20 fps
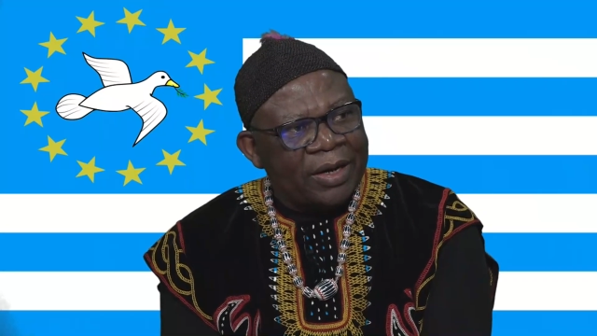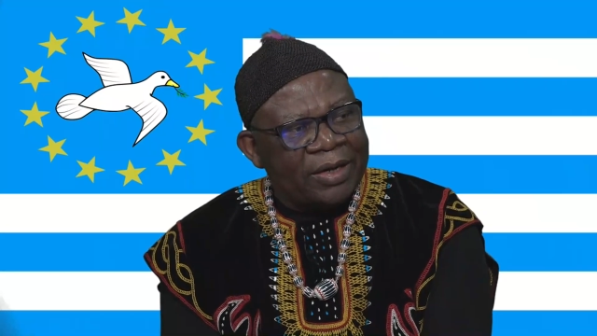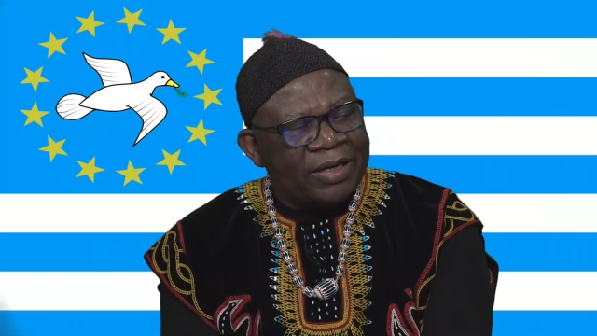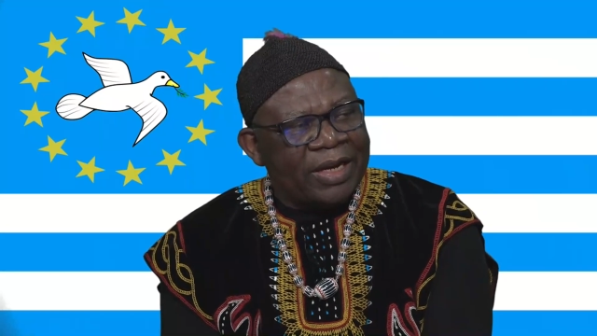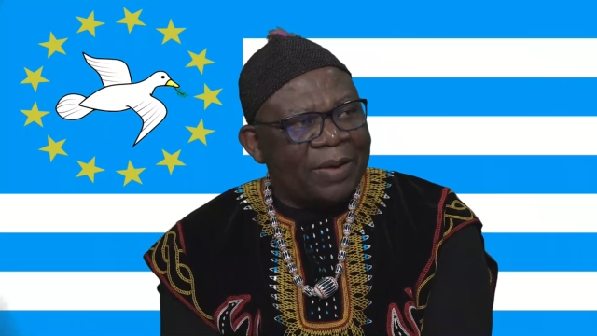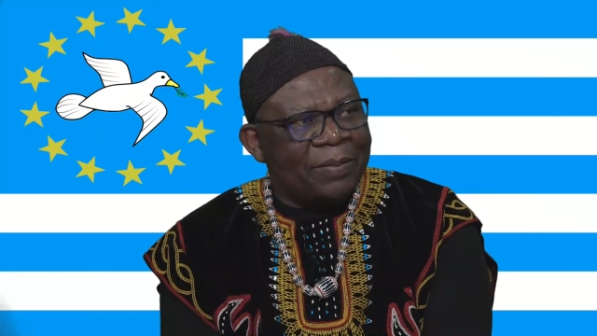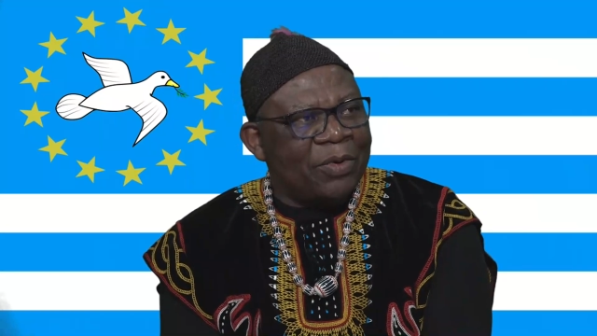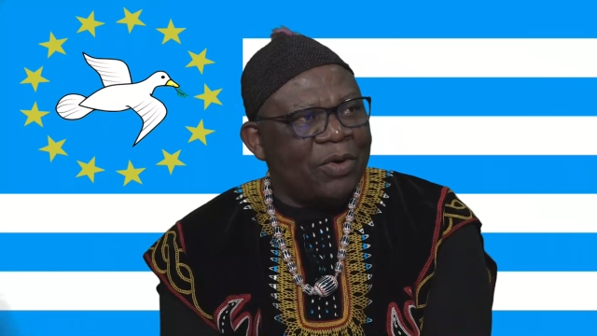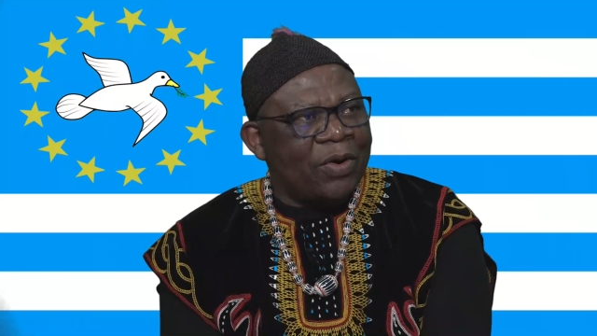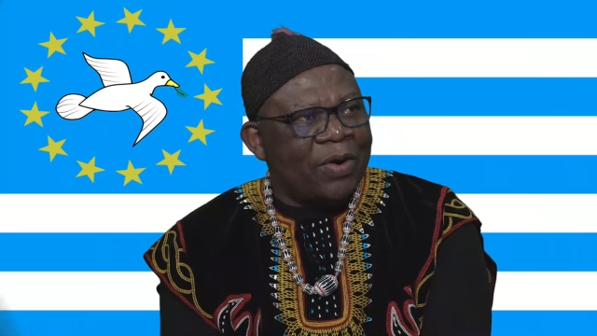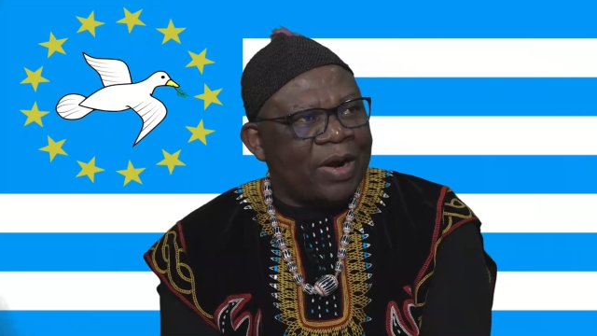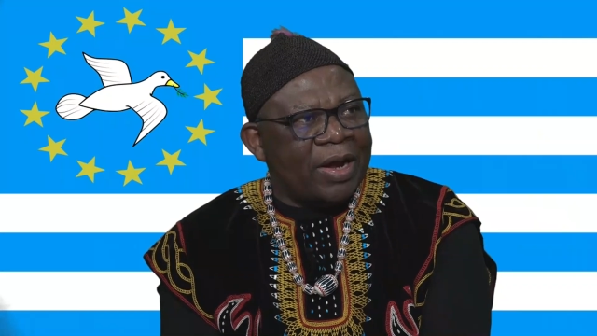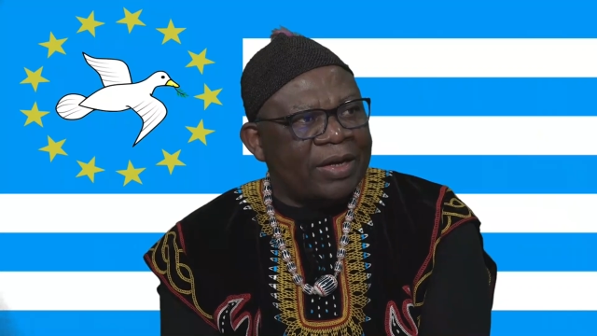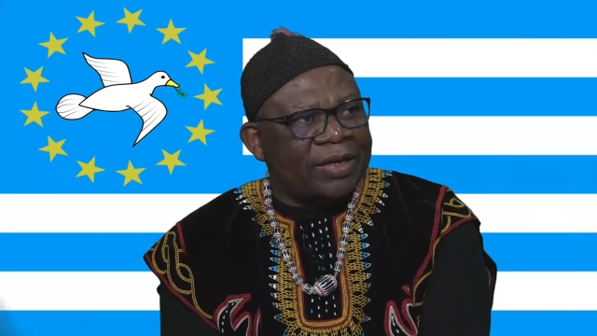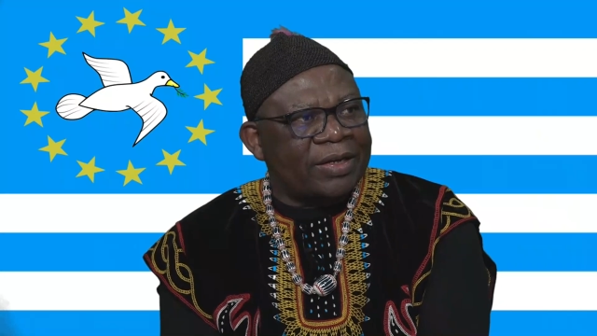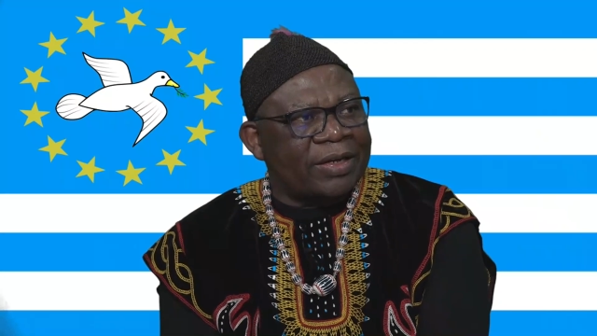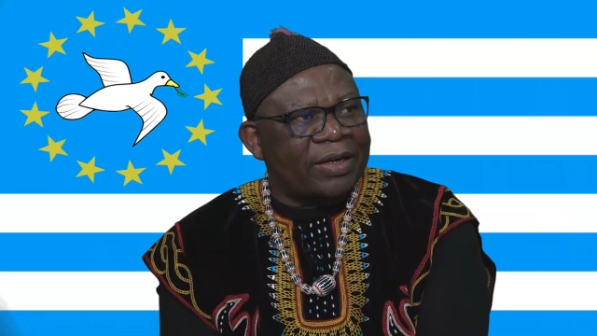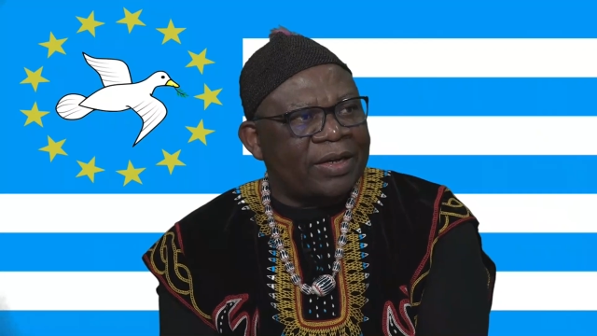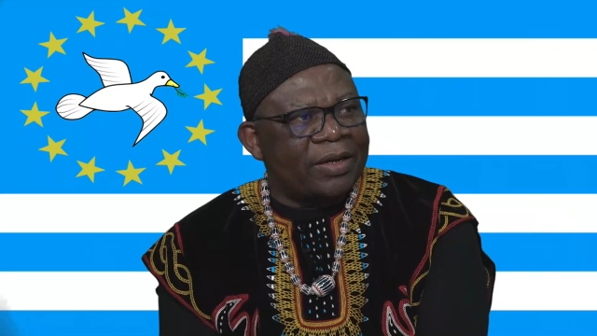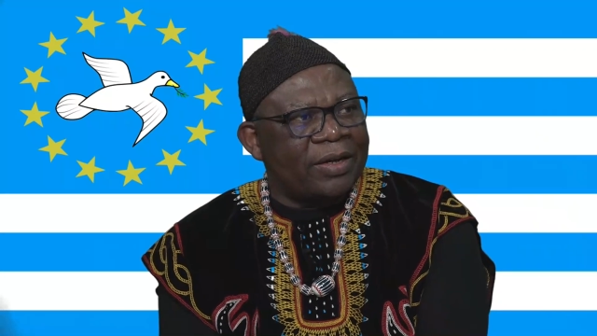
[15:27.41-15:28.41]

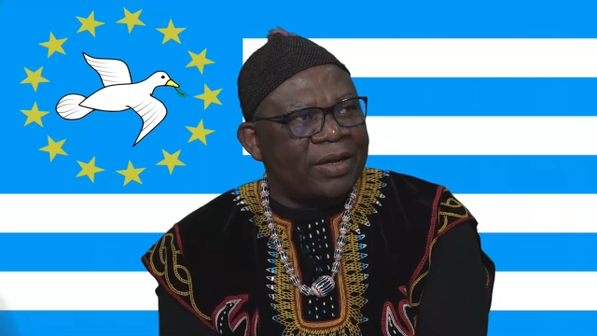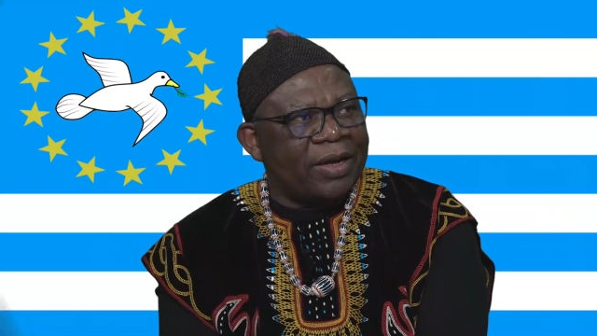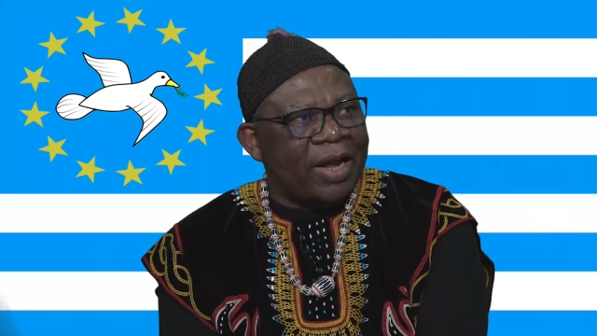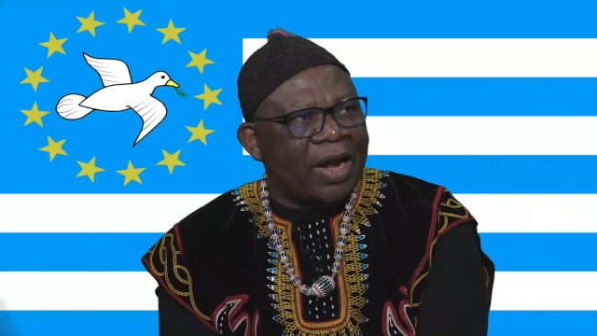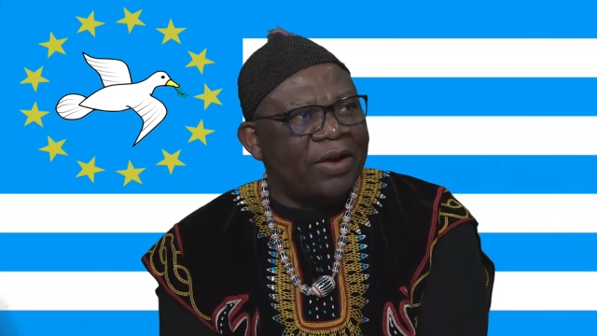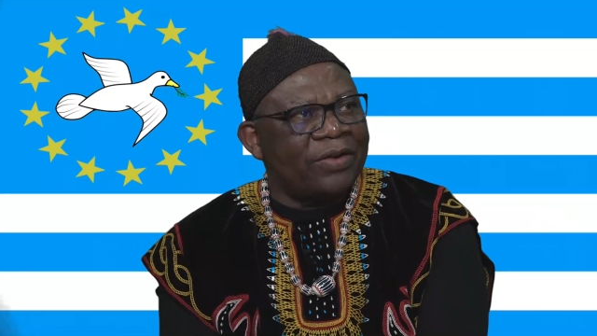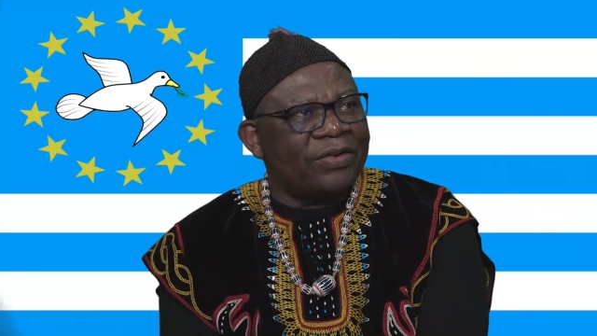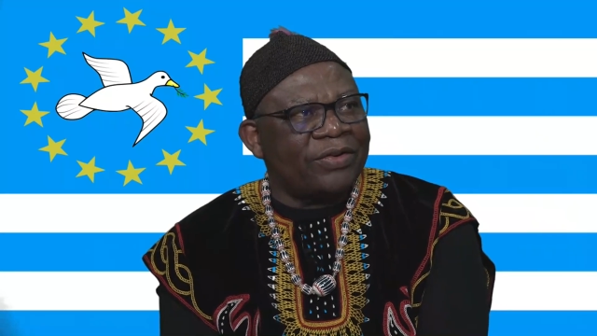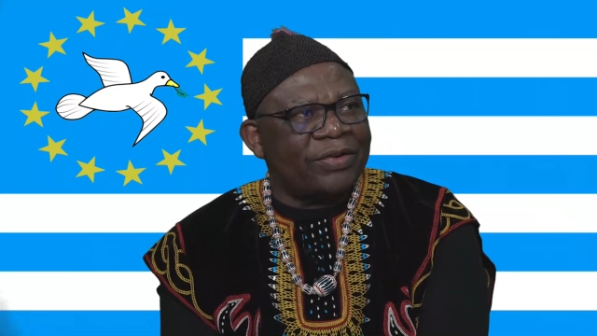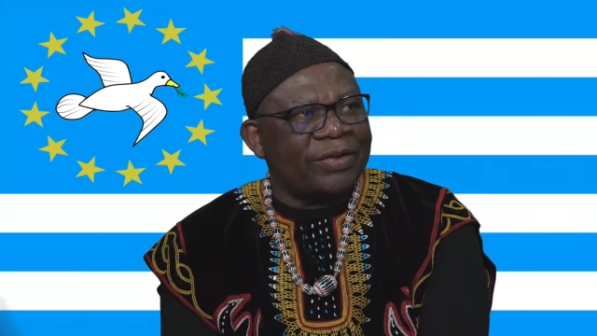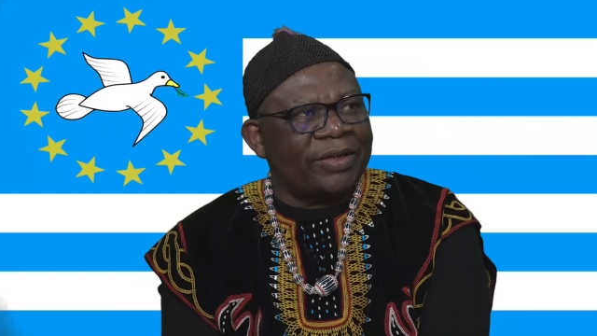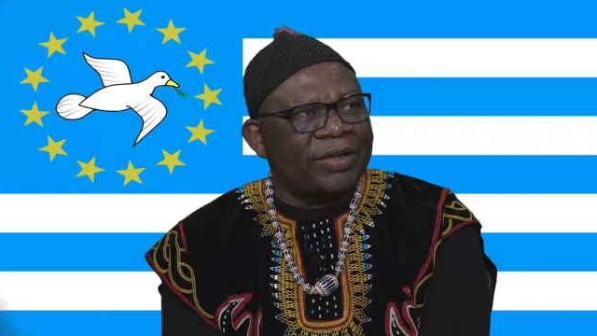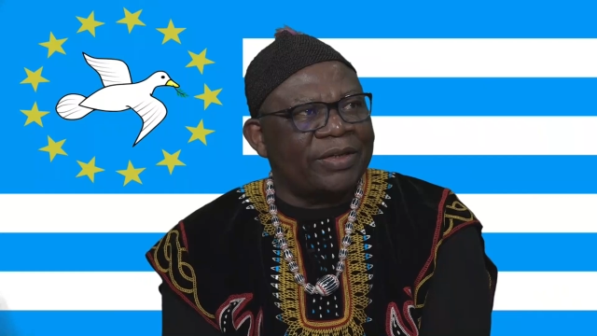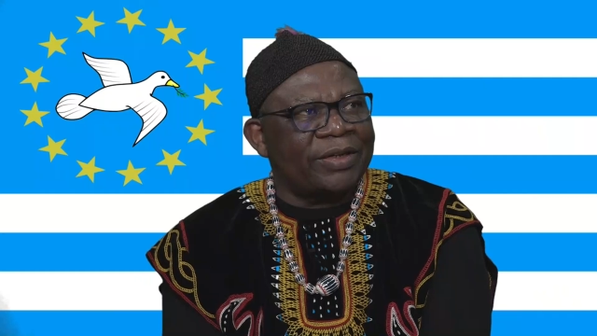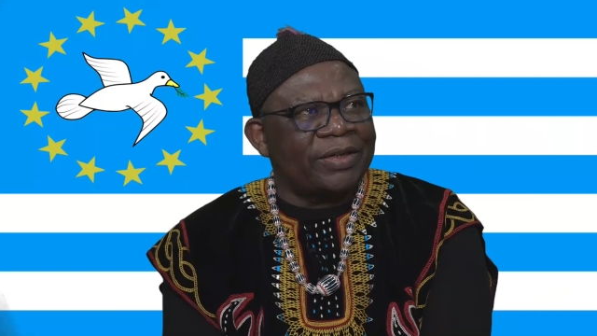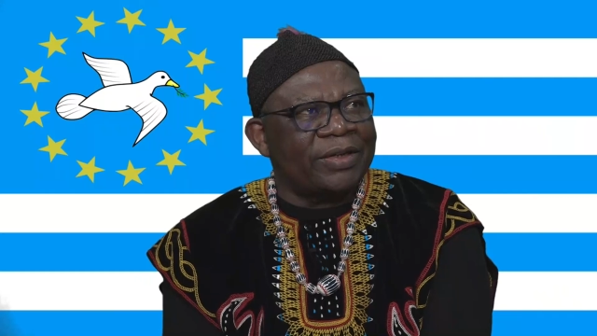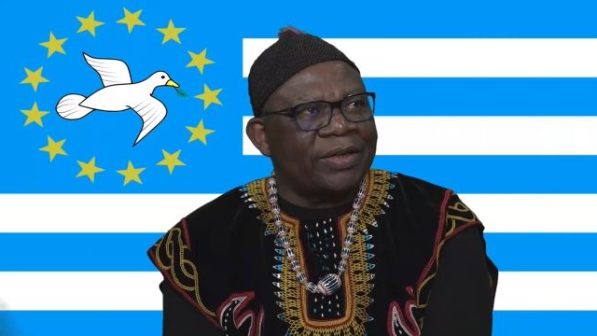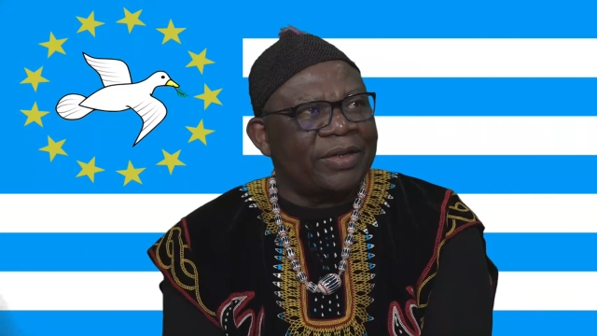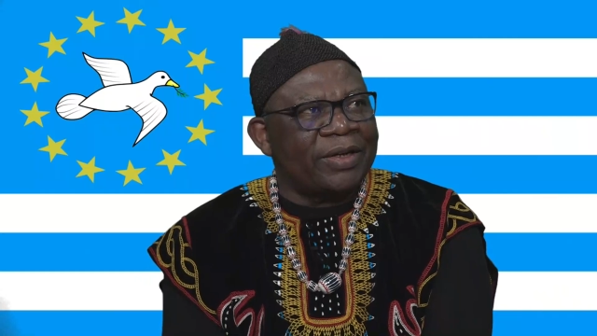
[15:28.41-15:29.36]
democratic country